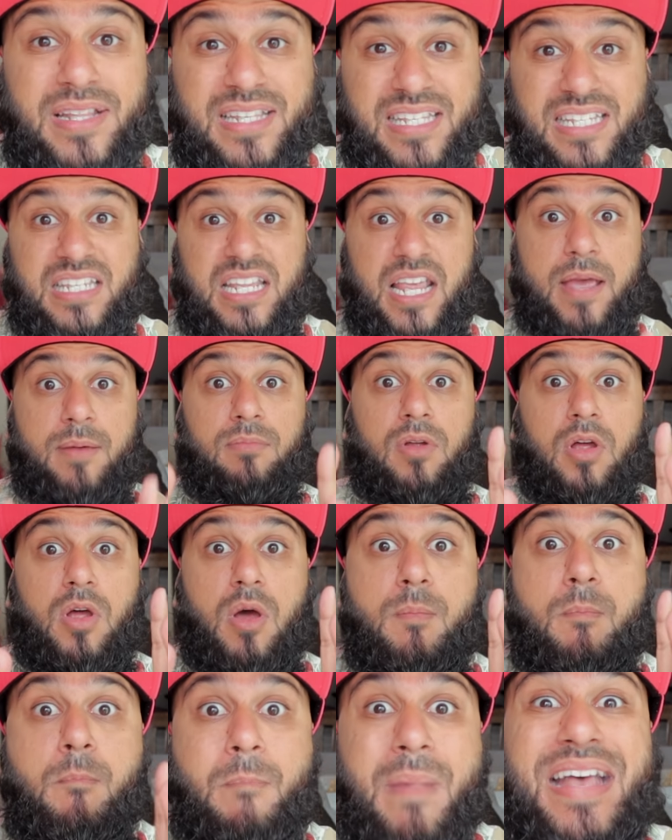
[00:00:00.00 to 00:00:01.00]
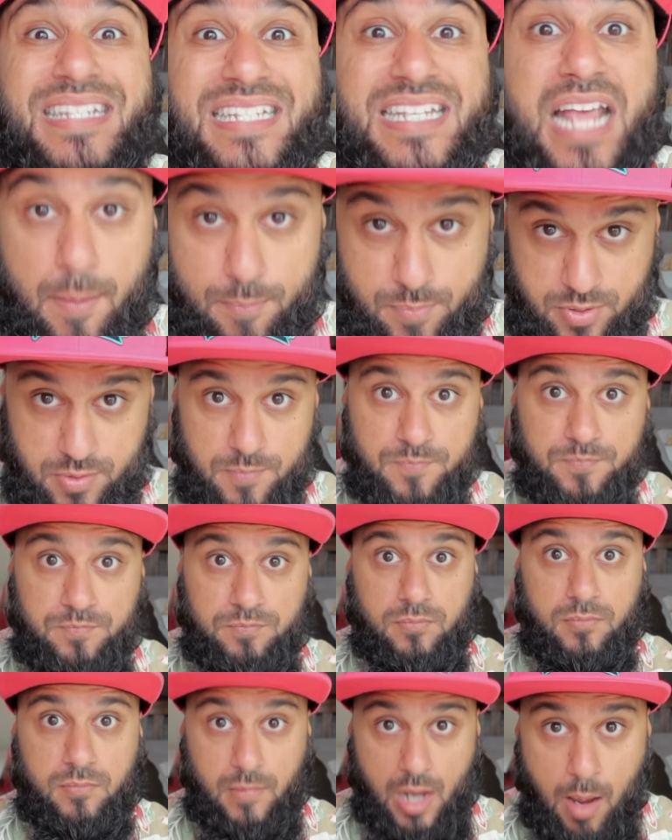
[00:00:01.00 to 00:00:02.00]
and Slim mess up.
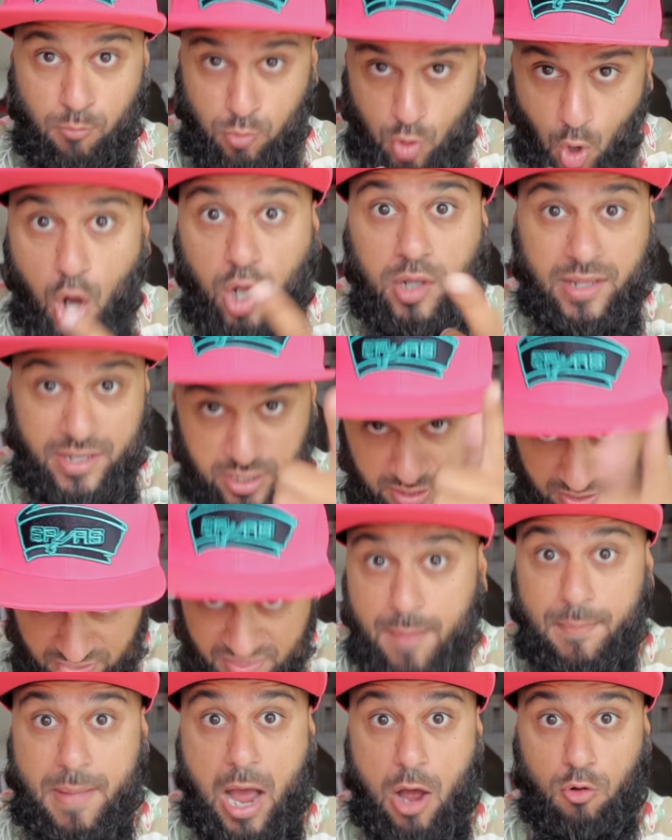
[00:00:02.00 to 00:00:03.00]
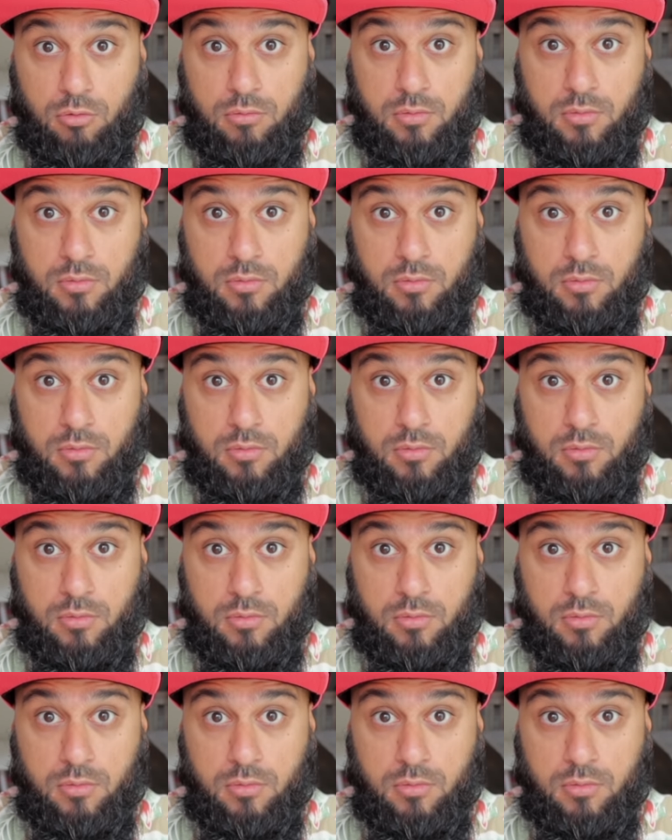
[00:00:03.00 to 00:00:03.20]
I'm calling them out.